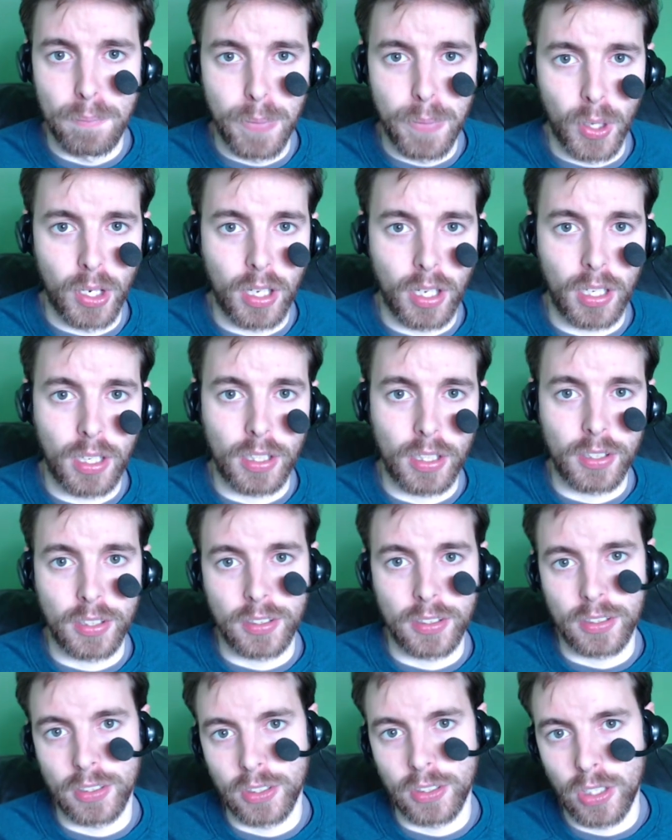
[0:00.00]
But,
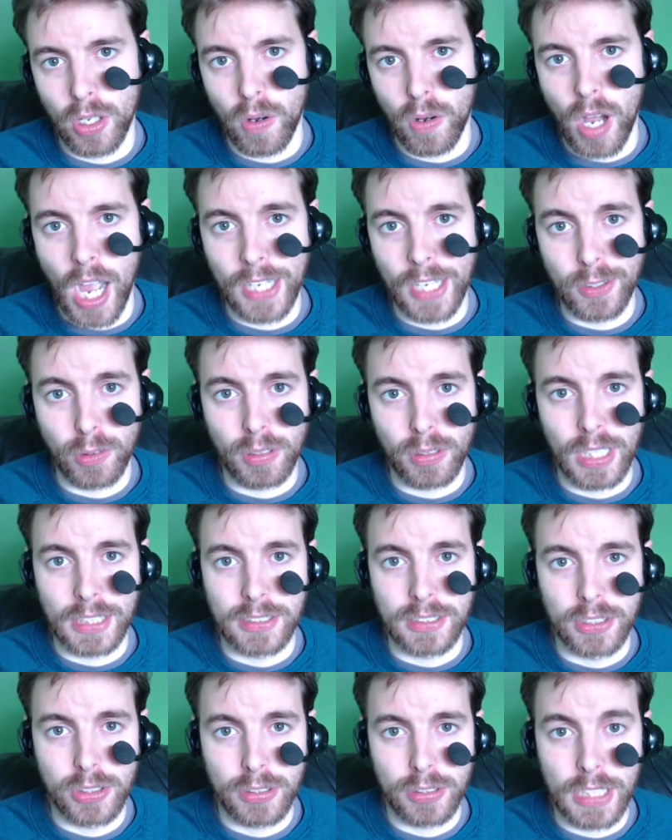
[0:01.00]
you know, I don't
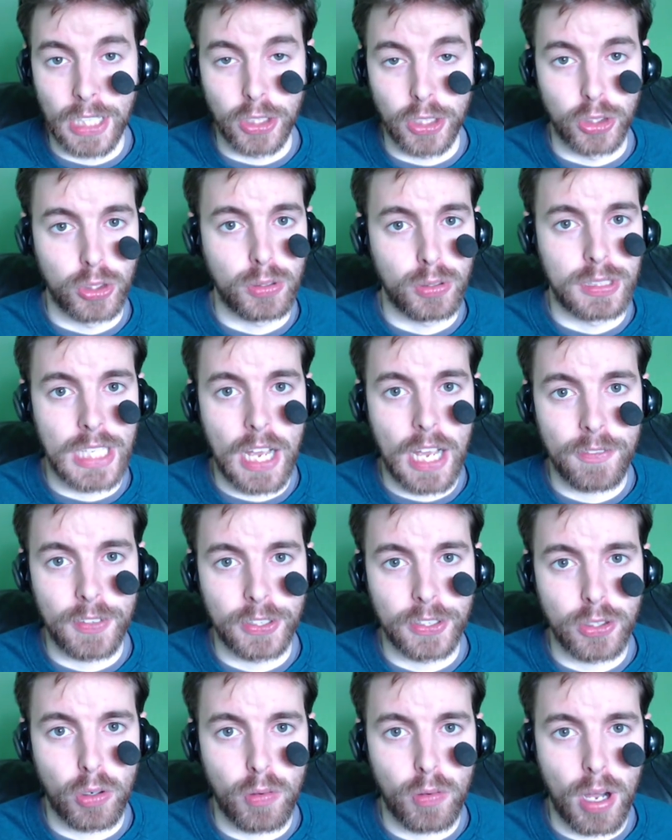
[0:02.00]
like to do that. You
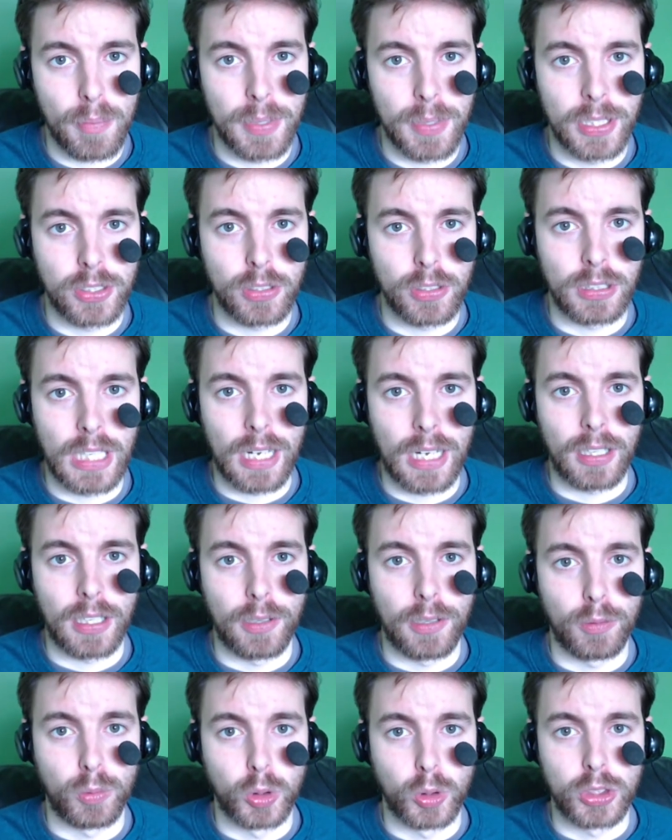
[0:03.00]
definitely don't want me to do that.
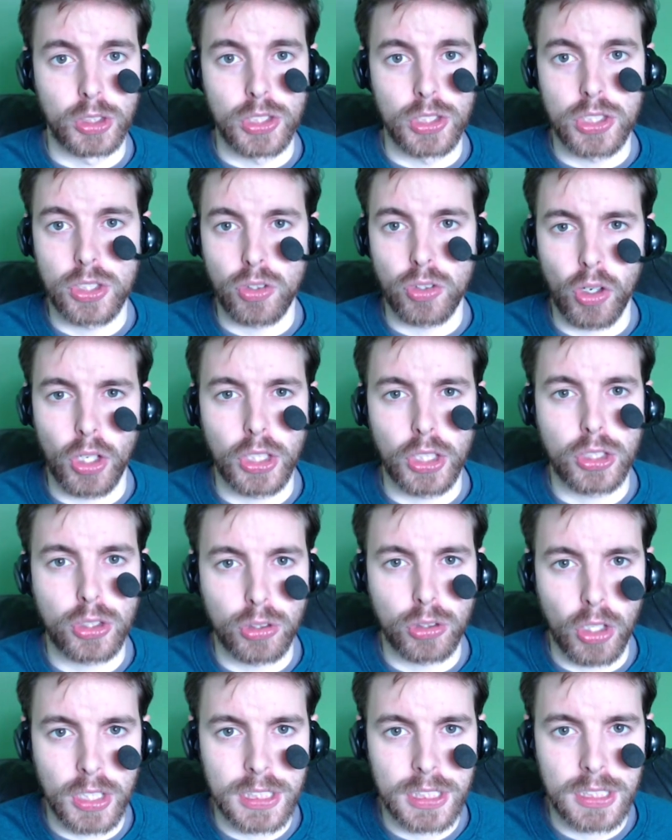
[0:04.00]
It would destroy
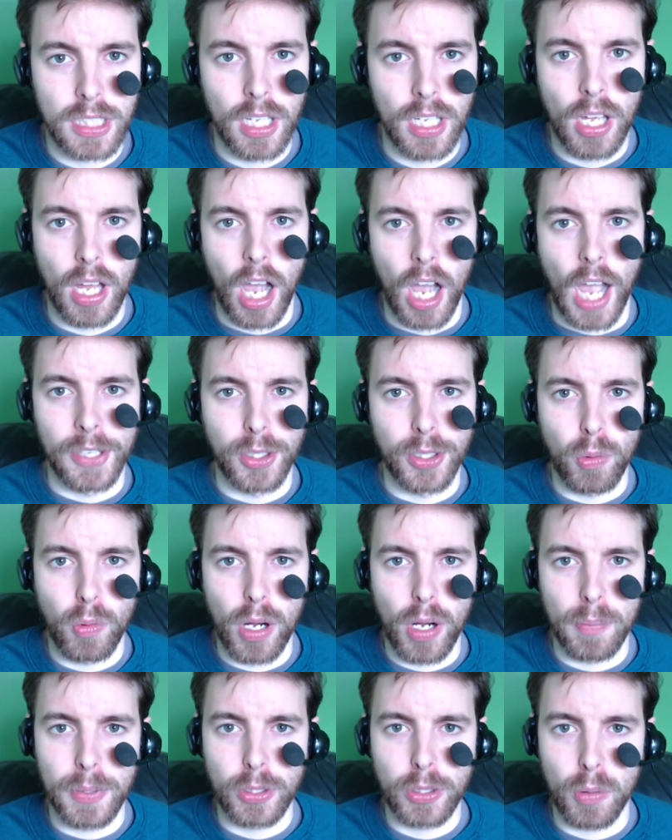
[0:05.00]
trust. I don't
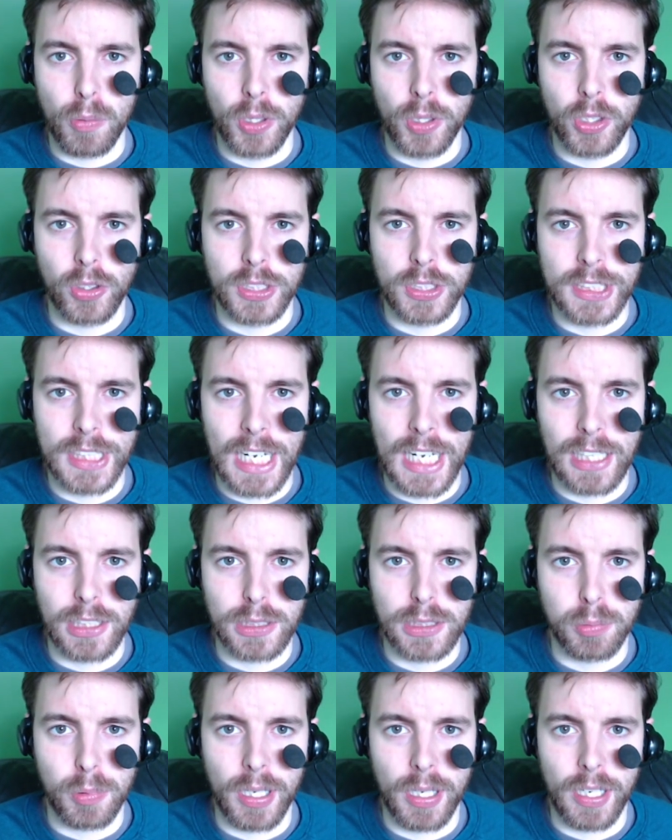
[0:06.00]
want to become one of those
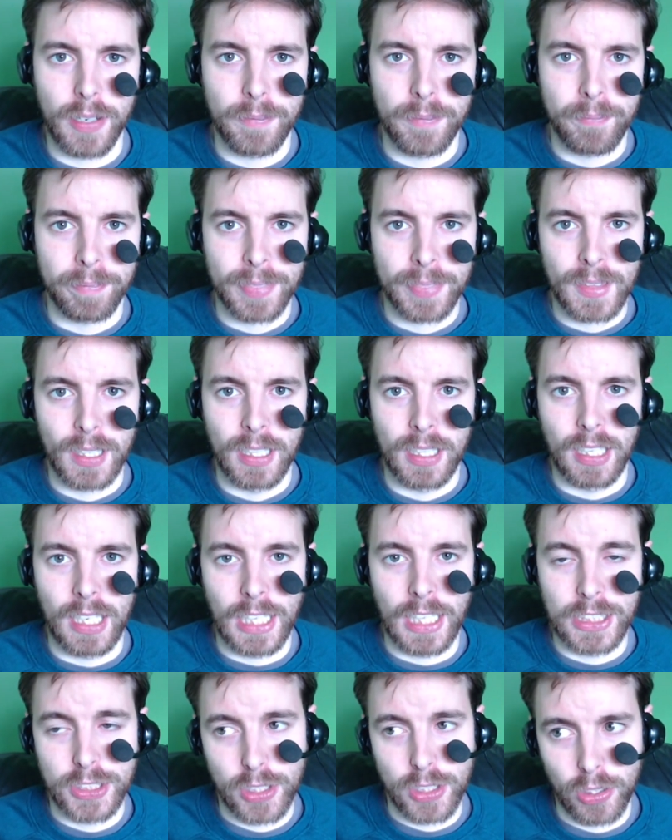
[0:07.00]
channels where,
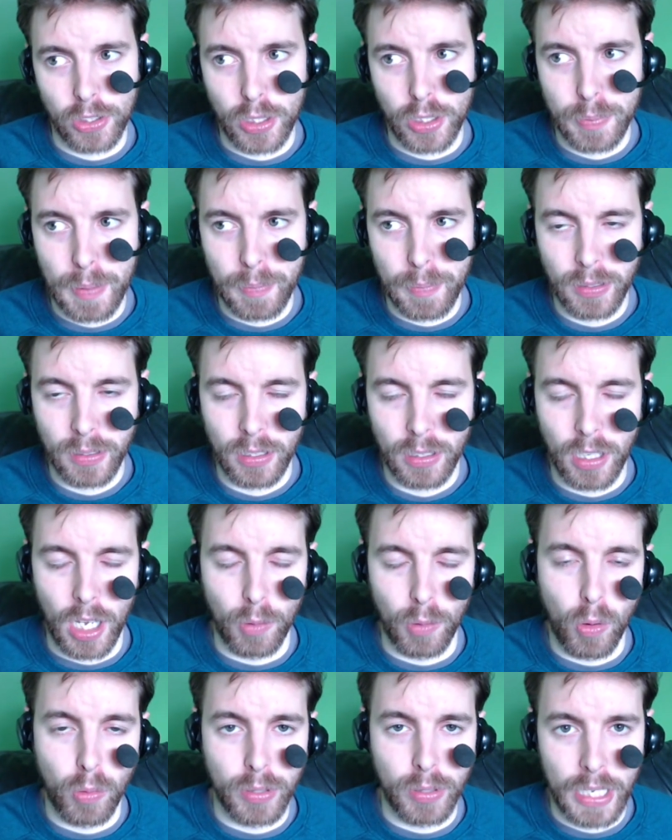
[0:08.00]
like certain other people,
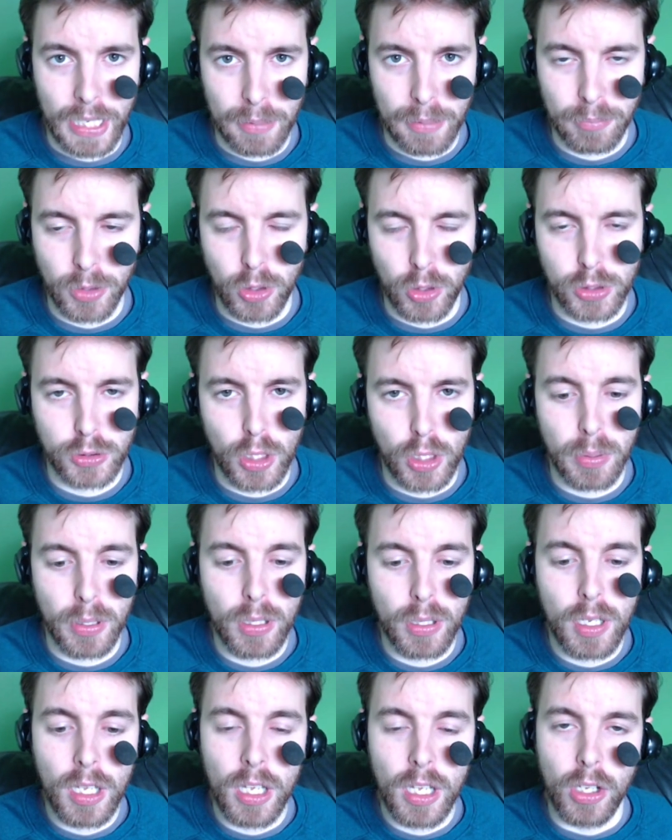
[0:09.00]
I won't name, Ghost
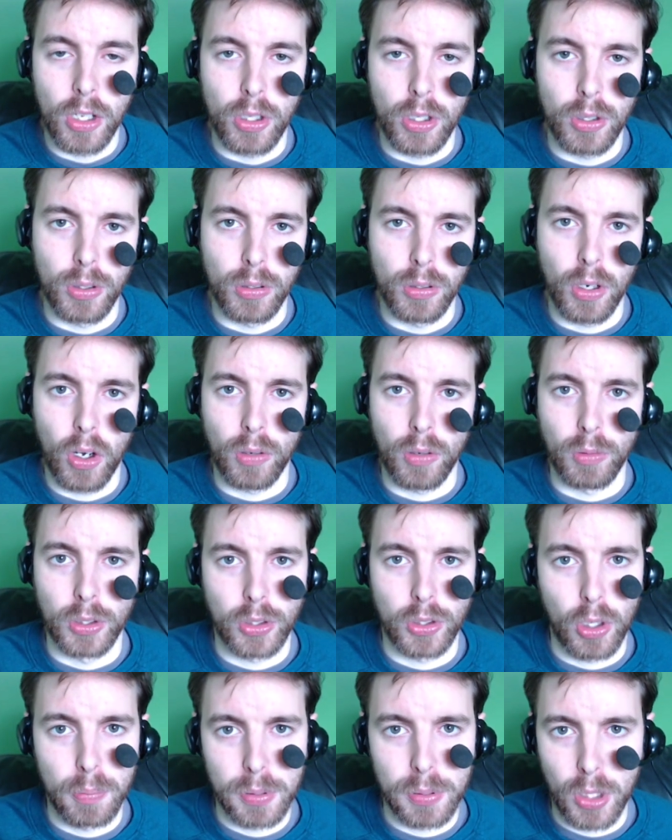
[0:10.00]
Robo, who
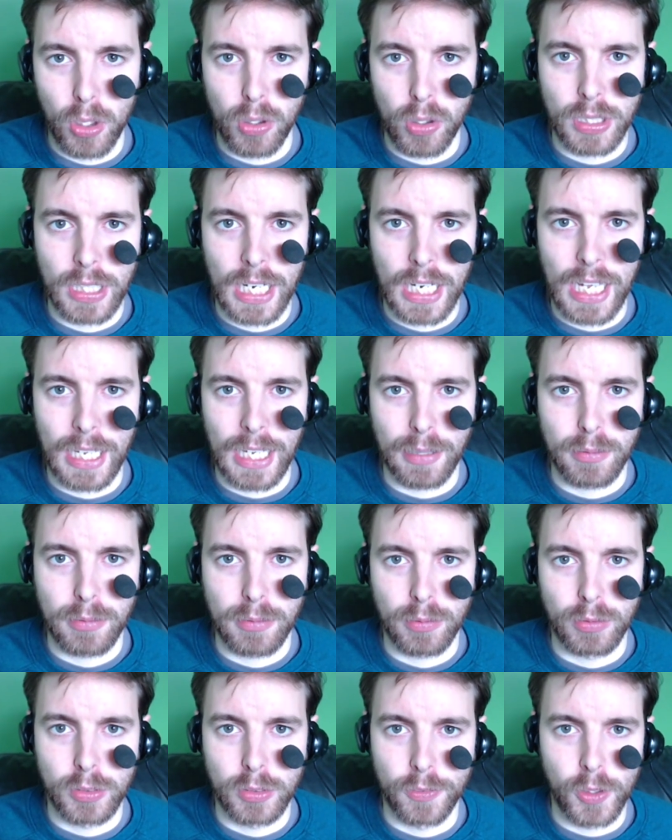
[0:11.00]
would upload like
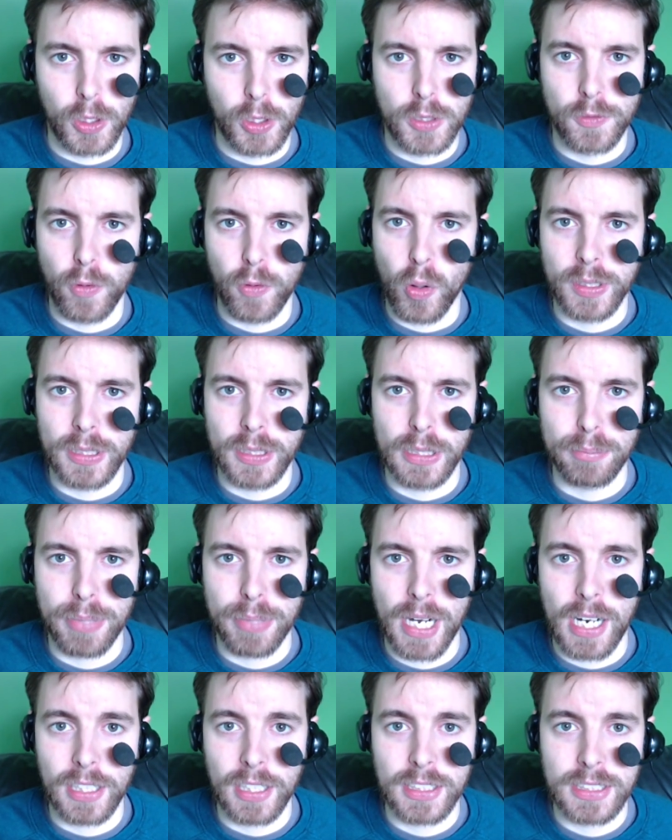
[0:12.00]
the first 14
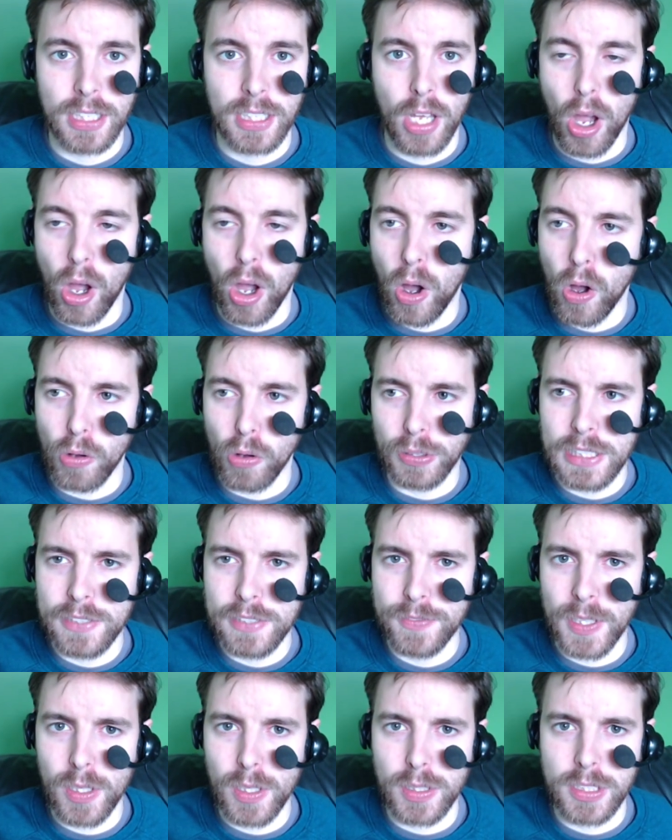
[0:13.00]
parts. Oh, this
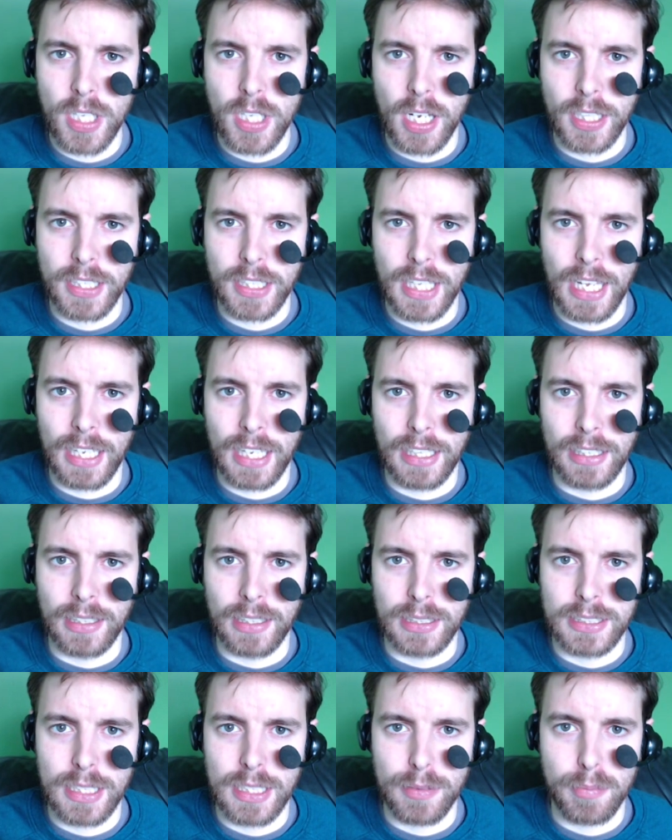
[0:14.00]
video is not getting
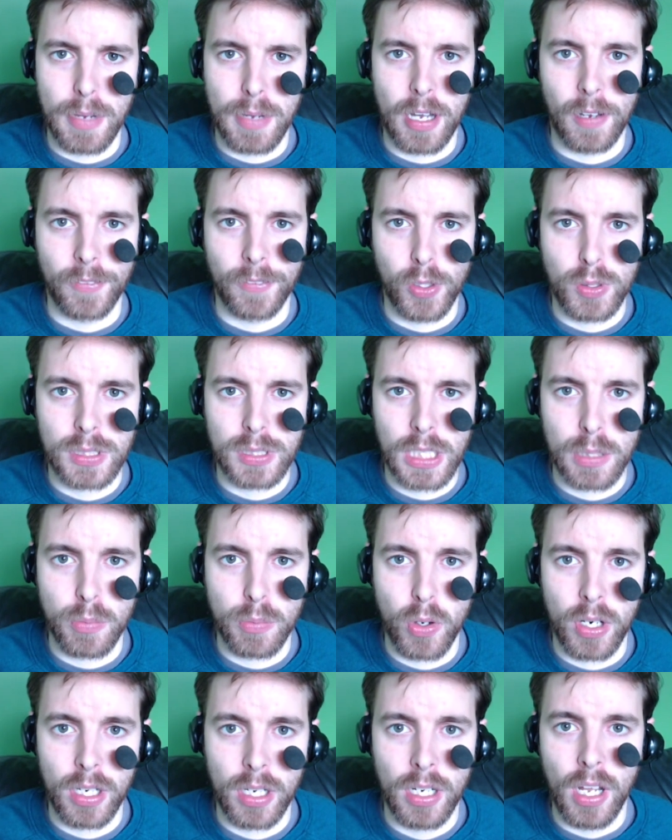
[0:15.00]
the same amount of views
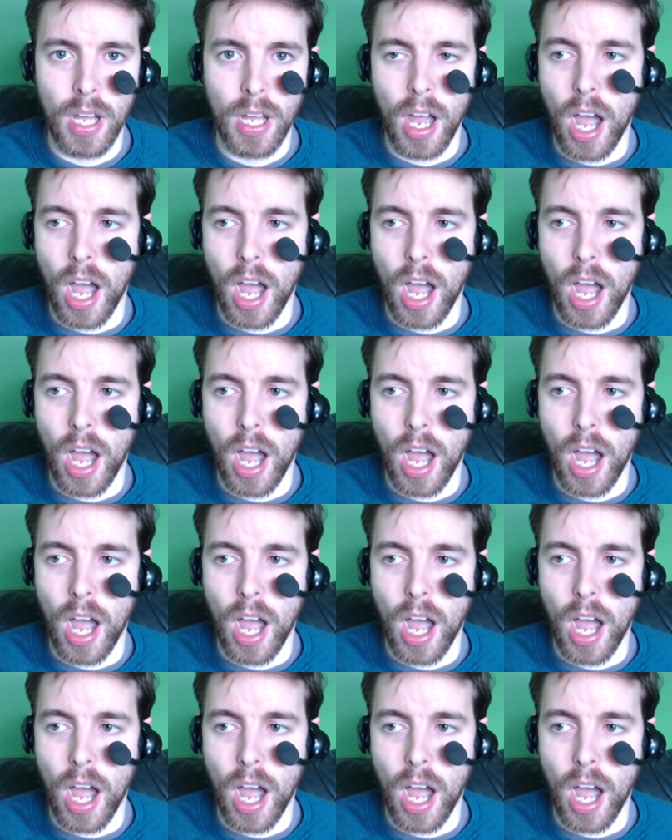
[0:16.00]
anymore.